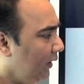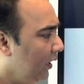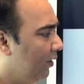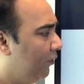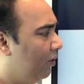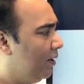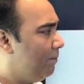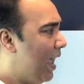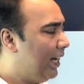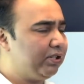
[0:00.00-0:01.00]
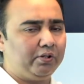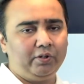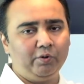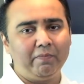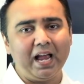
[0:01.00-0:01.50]
if you are bearish,
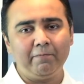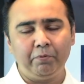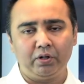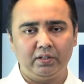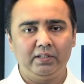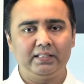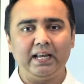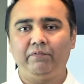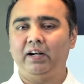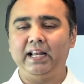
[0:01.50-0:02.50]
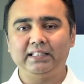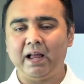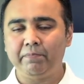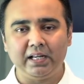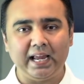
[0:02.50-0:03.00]
you buy a put. Say for
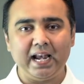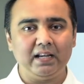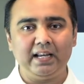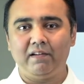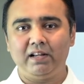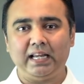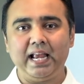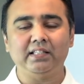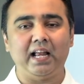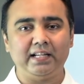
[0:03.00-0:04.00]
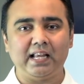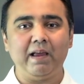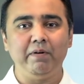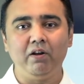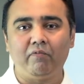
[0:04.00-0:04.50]
example, again in our case, RSI below